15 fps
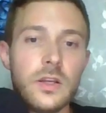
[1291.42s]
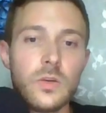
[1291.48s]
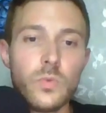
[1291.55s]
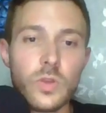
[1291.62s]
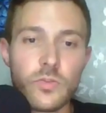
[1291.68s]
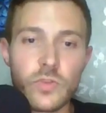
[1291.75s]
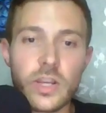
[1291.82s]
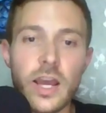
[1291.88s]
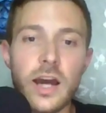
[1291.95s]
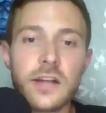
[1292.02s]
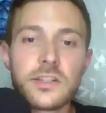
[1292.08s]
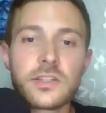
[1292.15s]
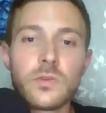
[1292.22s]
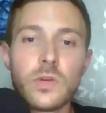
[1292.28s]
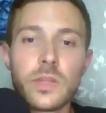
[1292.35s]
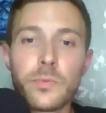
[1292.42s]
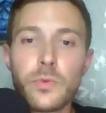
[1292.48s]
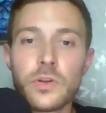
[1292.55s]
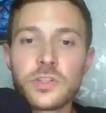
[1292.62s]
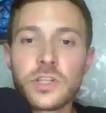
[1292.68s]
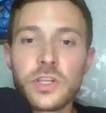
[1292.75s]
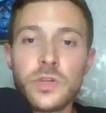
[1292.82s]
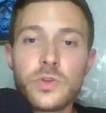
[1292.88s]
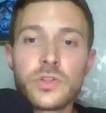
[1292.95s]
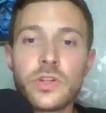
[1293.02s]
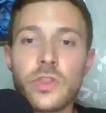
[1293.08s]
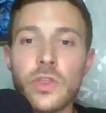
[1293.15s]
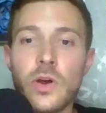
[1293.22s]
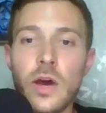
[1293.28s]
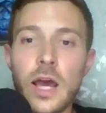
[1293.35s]
With regards to what the
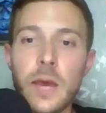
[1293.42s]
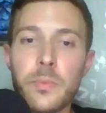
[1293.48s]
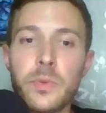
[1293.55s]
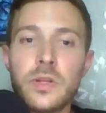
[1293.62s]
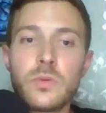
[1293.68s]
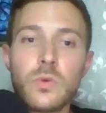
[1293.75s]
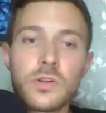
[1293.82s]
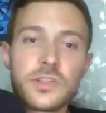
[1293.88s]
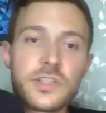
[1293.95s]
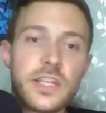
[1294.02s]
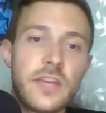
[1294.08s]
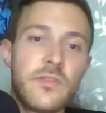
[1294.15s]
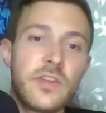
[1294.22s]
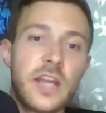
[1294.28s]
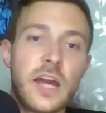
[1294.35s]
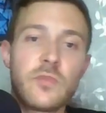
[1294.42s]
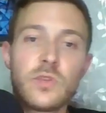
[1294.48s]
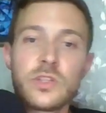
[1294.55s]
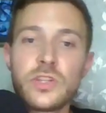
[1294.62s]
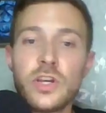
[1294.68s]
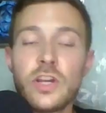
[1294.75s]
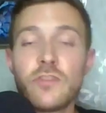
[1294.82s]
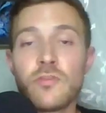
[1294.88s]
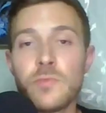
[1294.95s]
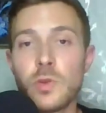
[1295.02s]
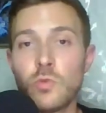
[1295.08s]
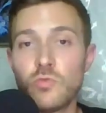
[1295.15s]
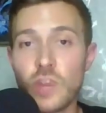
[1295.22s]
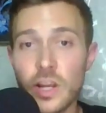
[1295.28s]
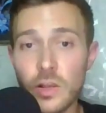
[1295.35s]
prosecution thought happened once David had returned from
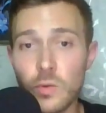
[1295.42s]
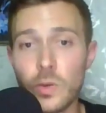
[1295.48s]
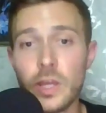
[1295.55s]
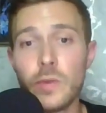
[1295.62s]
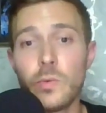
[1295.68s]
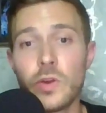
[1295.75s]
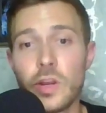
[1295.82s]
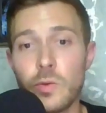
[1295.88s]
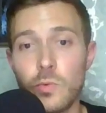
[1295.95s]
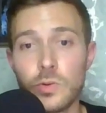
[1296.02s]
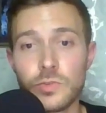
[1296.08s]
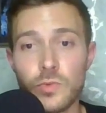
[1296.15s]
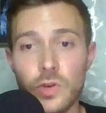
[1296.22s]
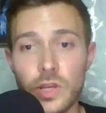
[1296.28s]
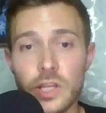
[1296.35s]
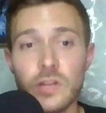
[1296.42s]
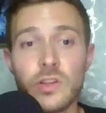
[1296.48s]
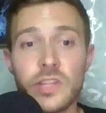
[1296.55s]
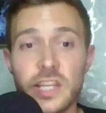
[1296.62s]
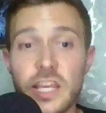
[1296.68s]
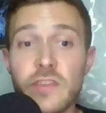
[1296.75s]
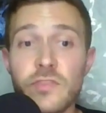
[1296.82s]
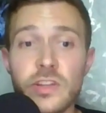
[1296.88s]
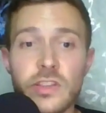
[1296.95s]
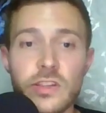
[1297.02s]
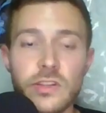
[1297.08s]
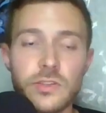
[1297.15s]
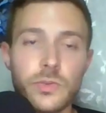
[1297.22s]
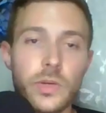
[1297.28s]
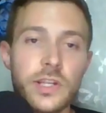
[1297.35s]
the railway where he was working on the evening of
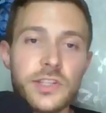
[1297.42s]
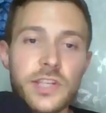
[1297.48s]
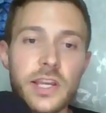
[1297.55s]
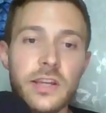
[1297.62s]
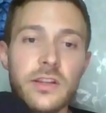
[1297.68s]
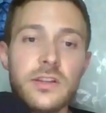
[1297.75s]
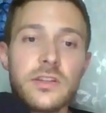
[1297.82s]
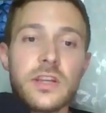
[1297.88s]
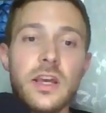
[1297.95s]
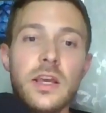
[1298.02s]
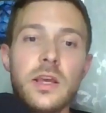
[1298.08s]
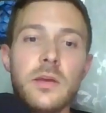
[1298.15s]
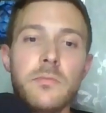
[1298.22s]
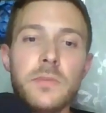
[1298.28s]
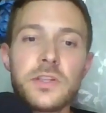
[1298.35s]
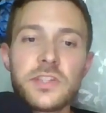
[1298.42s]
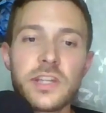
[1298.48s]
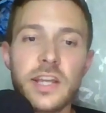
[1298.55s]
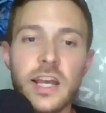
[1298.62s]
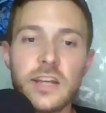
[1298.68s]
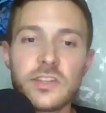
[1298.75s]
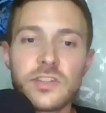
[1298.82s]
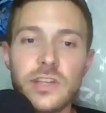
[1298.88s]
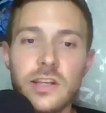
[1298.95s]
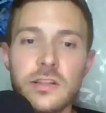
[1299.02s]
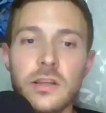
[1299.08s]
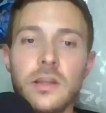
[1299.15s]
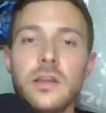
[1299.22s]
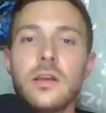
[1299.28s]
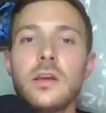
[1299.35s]
the 22nd, Mr. Katz said,
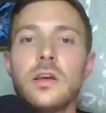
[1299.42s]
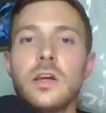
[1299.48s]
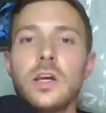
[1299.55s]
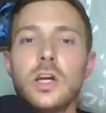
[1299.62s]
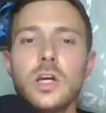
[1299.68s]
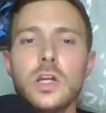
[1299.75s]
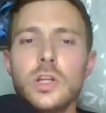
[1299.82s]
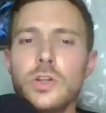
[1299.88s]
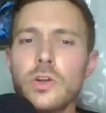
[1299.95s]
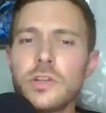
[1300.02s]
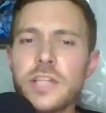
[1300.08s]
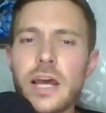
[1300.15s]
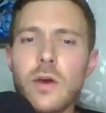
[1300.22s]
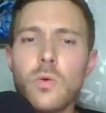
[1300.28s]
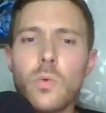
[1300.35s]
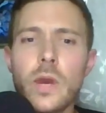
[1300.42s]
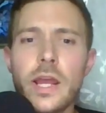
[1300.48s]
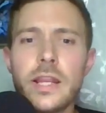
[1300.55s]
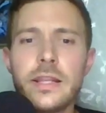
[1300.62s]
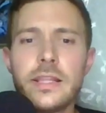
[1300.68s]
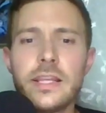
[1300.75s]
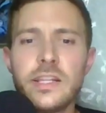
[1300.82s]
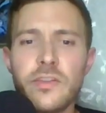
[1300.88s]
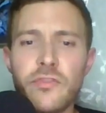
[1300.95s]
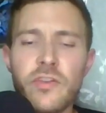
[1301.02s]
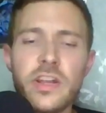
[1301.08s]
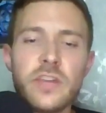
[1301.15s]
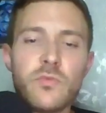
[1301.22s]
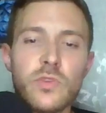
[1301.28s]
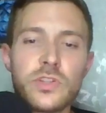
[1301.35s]
No doubt when the
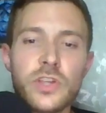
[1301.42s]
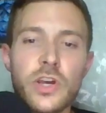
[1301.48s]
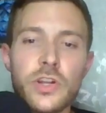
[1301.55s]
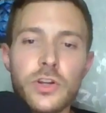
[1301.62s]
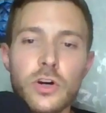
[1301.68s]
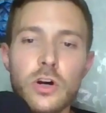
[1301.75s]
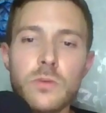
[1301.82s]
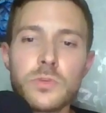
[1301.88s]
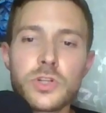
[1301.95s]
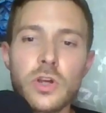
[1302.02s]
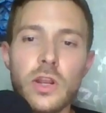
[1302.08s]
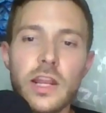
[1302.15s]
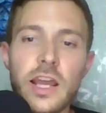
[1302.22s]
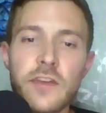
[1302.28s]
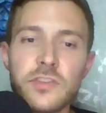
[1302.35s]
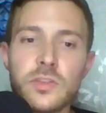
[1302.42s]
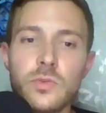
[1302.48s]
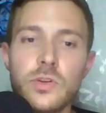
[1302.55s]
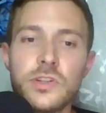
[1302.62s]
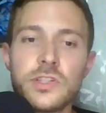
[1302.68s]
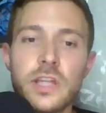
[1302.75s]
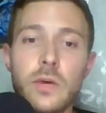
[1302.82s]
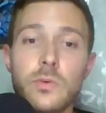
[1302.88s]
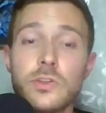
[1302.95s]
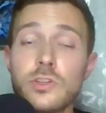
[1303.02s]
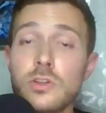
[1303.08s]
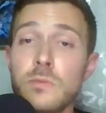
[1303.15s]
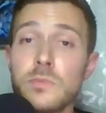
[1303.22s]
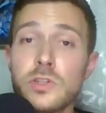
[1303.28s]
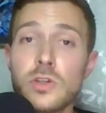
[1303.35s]
defendant returned home shortly afterwards, there was
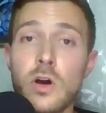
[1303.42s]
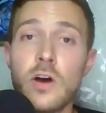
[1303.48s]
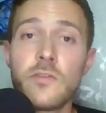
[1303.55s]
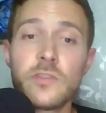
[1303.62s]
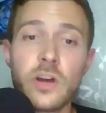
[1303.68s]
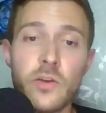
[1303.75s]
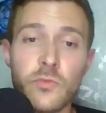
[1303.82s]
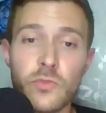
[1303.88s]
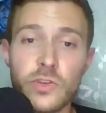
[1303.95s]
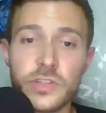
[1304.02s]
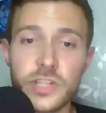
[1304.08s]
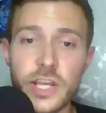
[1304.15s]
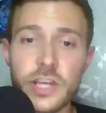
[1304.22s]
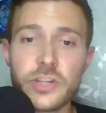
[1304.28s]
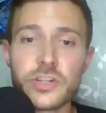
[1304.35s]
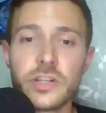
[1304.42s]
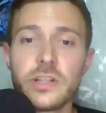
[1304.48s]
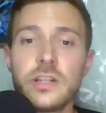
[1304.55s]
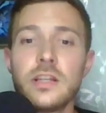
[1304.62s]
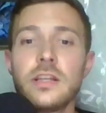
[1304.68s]
some sort of confrontation.